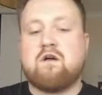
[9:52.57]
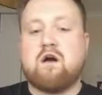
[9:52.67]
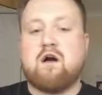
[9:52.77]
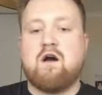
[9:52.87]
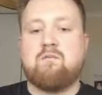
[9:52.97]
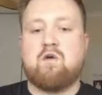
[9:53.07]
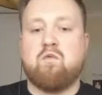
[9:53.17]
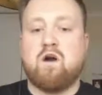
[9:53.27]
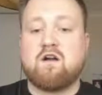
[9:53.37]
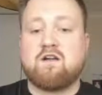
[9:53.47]
a
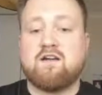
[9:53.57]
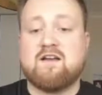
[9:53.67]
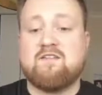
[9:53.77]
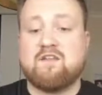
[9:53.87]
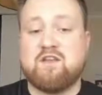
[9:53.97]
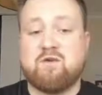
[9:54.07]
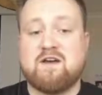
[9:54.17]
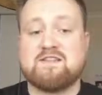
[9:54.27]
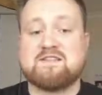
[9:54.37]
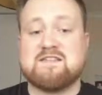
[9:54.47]
worker in the
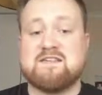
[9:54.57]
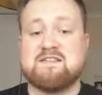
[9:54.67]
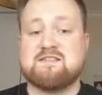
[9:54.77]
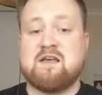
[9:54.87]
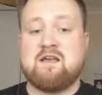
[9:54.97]
US is